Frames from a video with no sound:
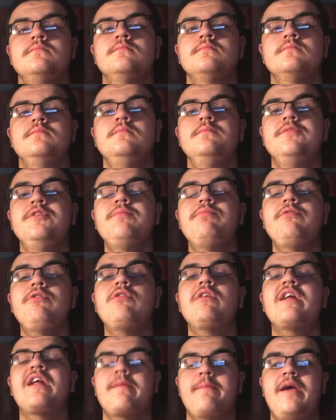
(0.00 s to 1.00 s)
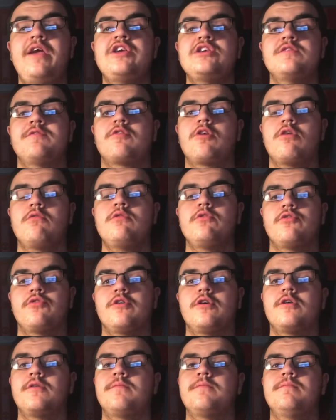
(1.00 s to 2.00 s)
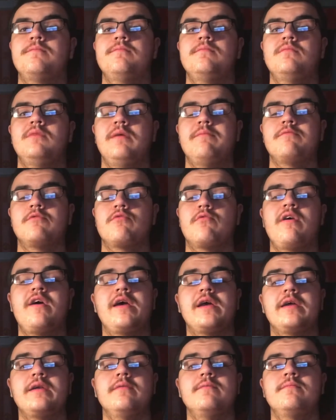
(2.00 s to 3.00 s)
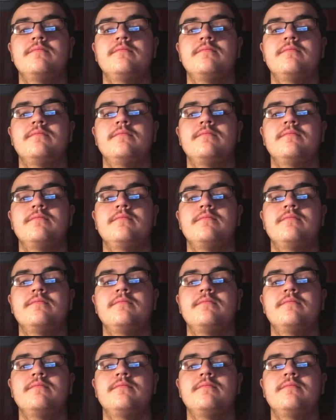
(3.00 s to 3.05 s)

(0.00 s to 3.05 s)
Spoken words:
There's a pretty good animation of Coruscant in the rain.